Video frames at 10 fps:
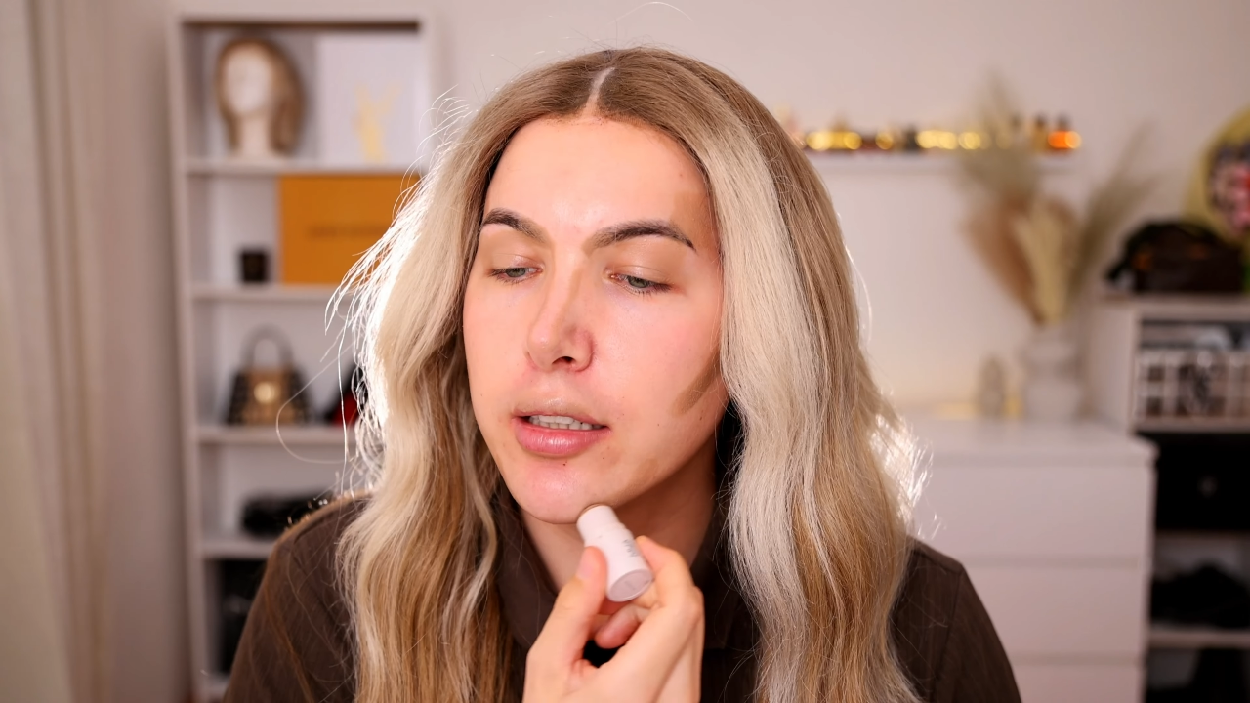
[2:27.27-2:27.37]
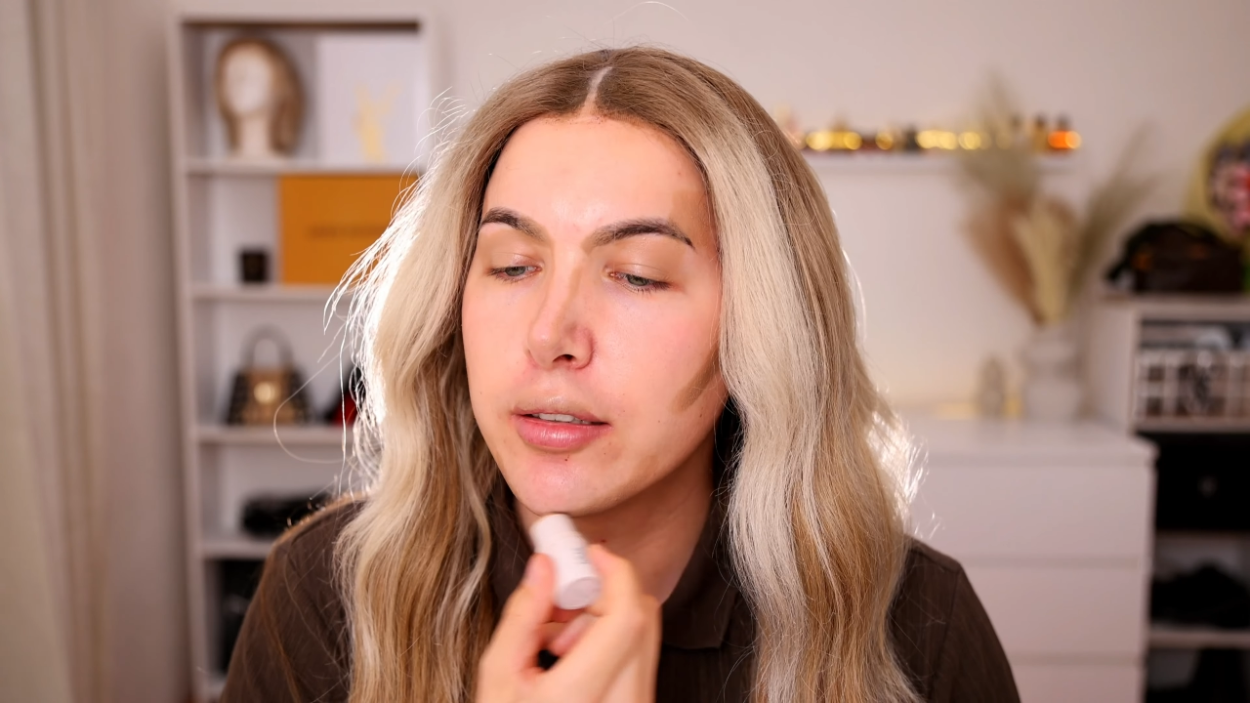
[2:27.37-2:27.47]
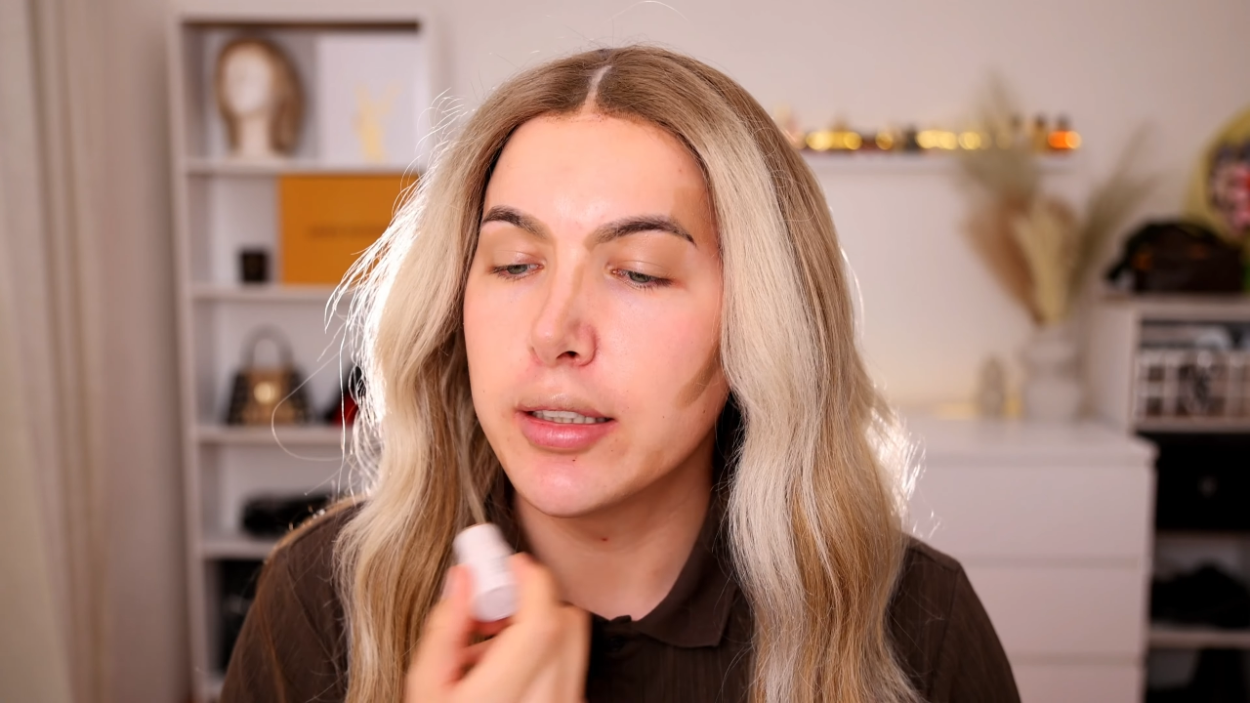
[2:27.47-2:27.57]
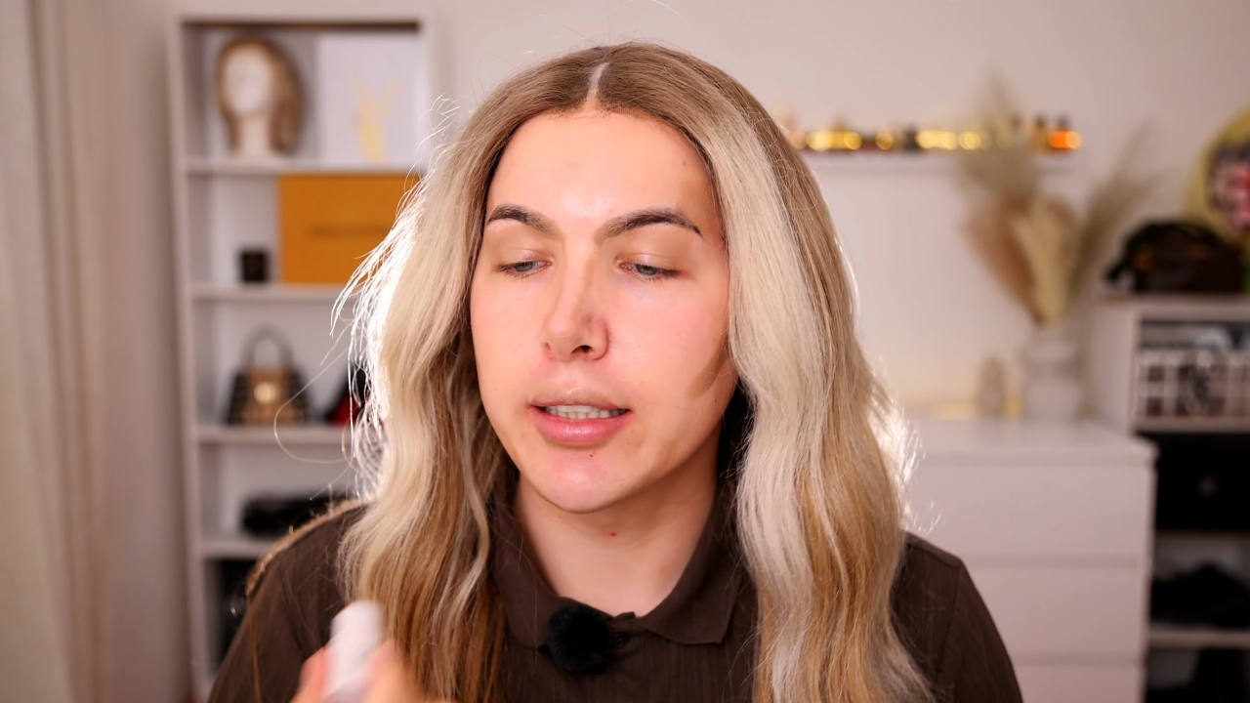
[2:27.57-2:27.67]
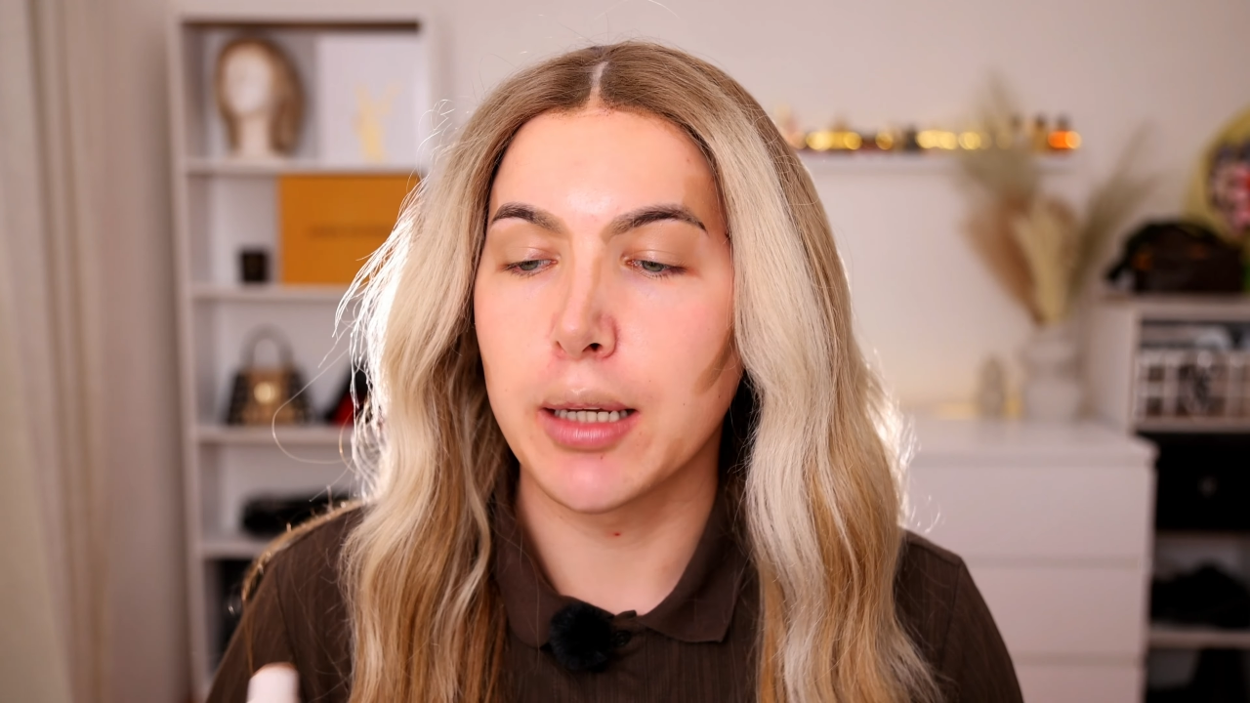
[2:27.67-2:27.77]
And
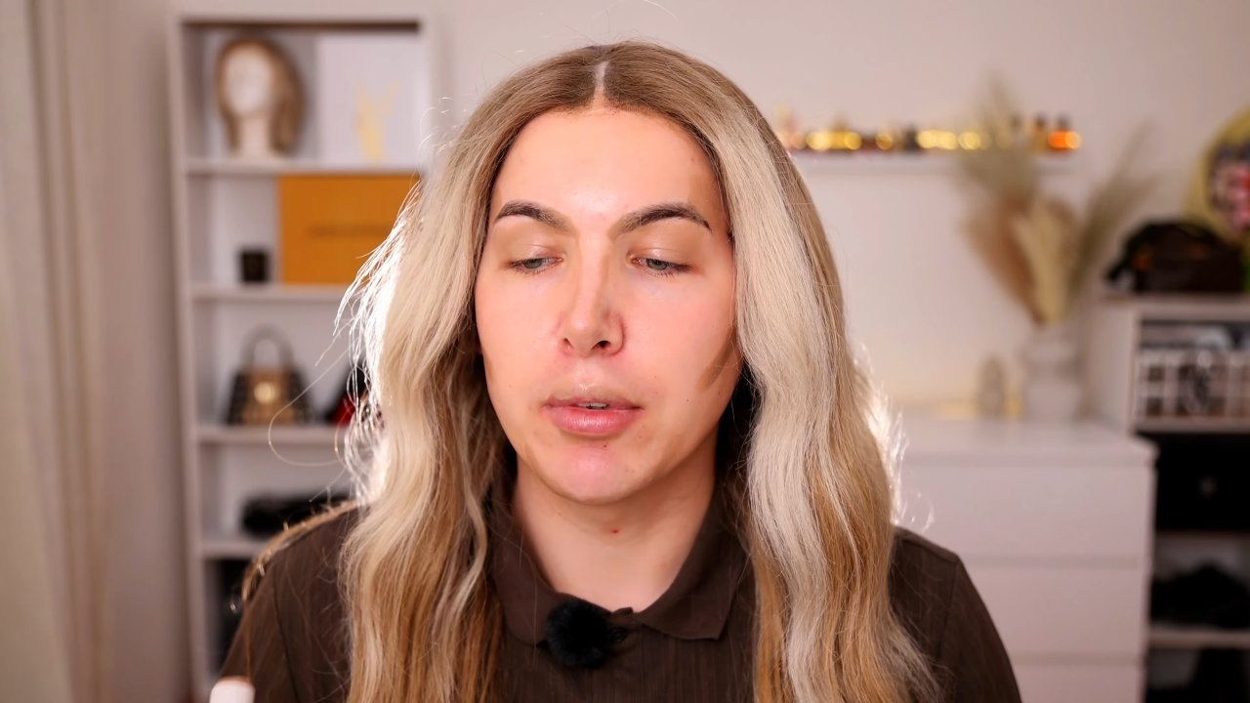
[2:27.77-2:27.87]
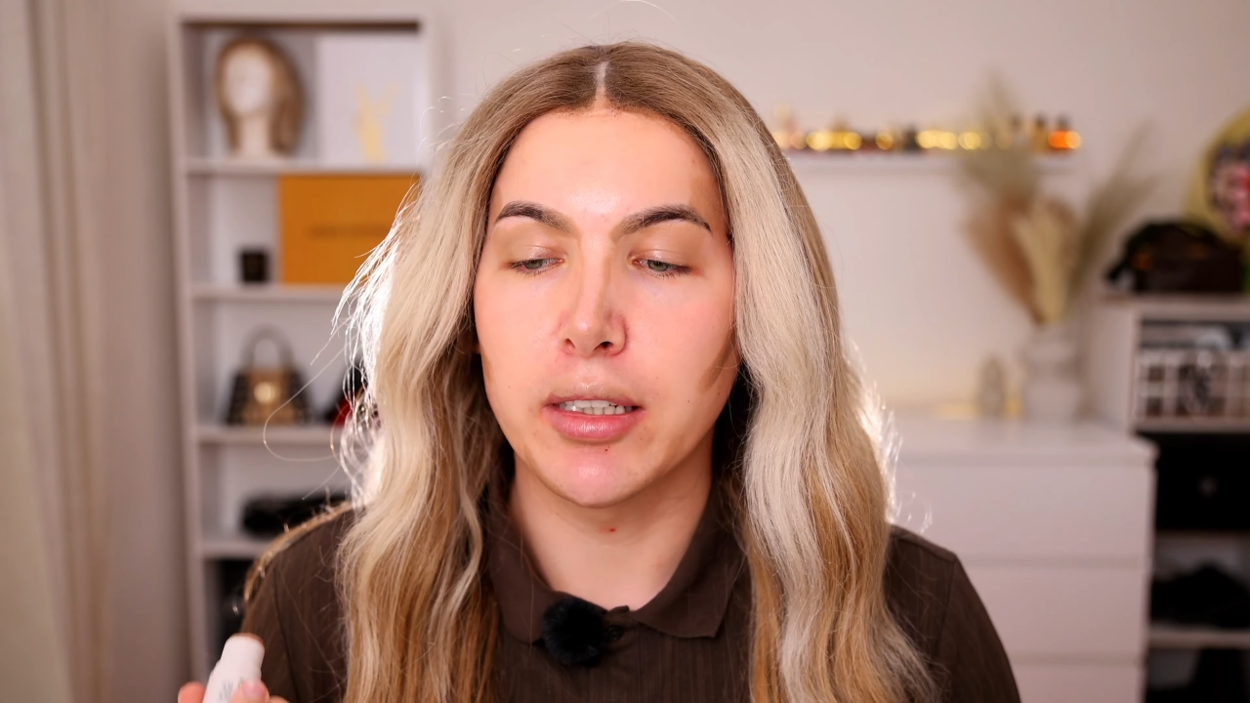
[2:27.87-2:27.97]
do the same